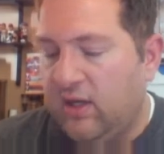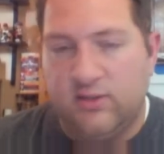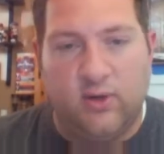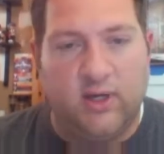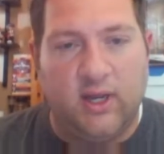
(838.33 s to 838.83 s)

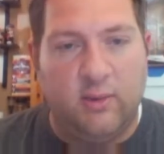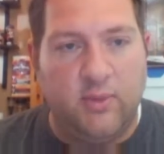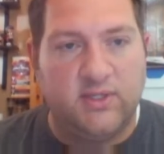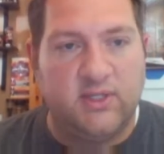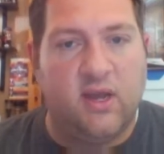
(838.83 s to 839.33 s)
so I kind of
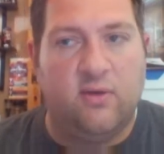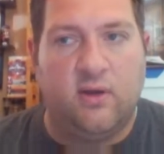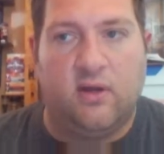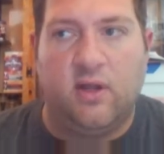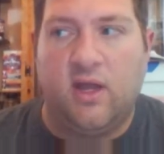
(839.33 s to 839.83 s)
missed out
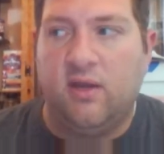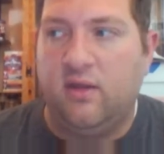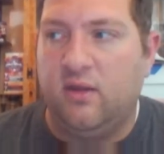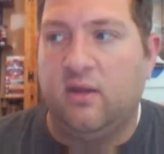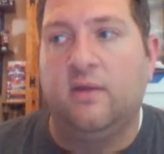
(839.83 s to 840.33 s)
on a lot
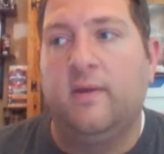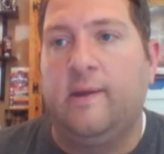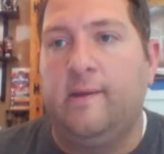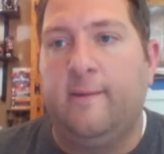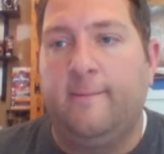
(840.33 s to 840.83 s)
of the
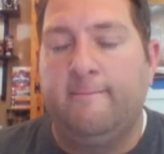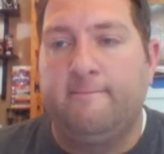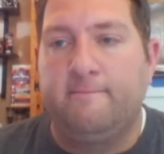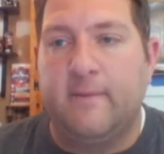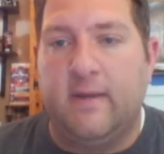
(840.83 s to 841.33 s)

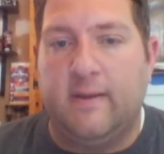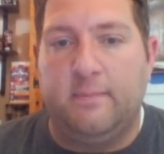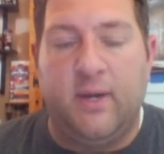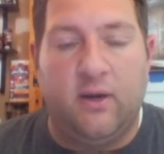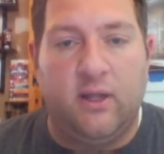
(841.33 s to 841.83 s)

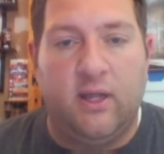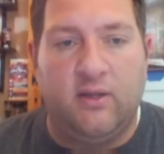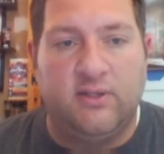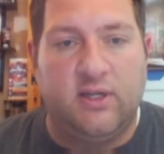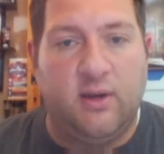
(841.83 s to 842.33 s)

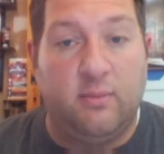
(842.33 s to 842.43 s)
parallels and